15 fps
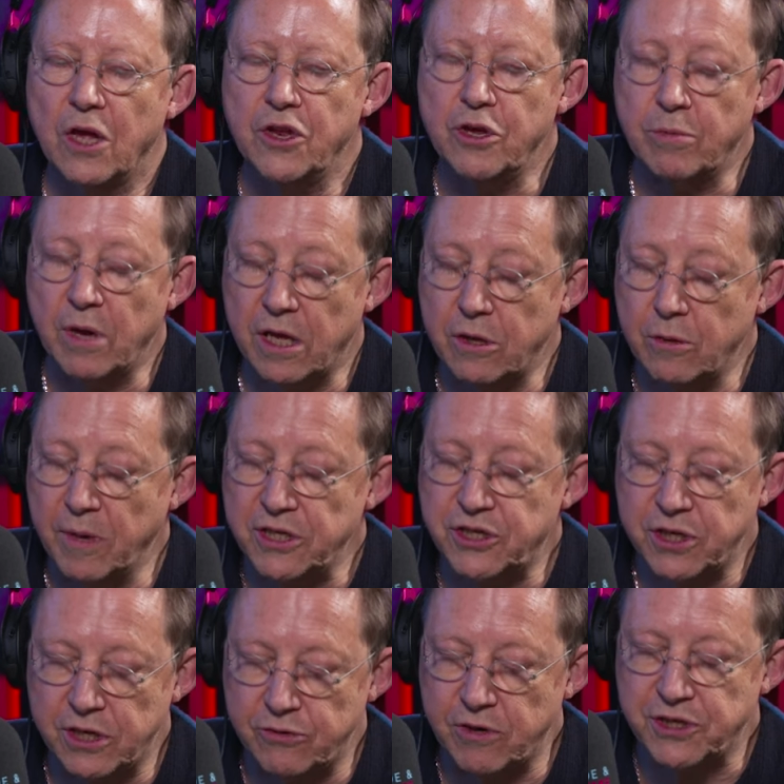And you
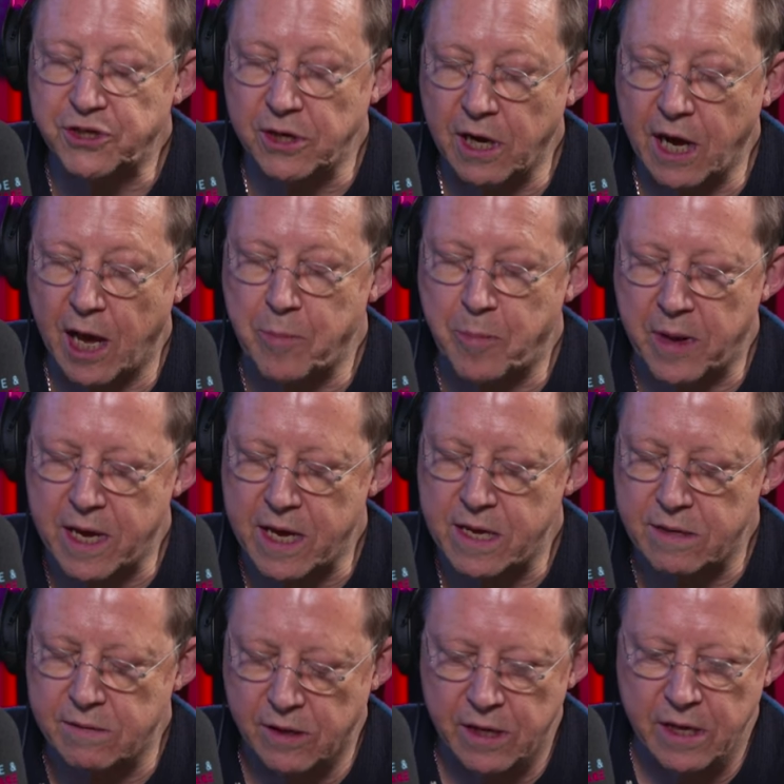mentioned original
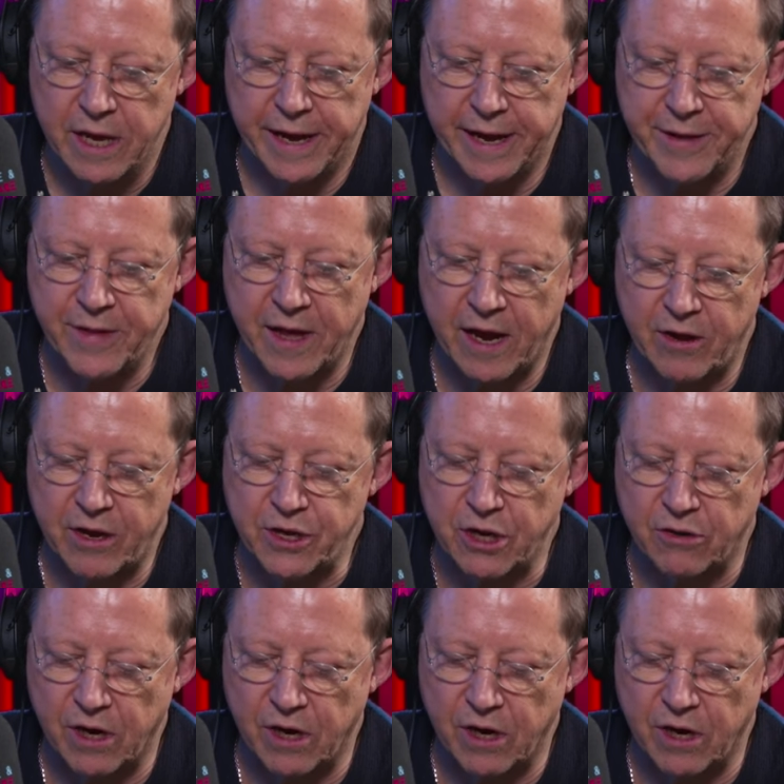IP there in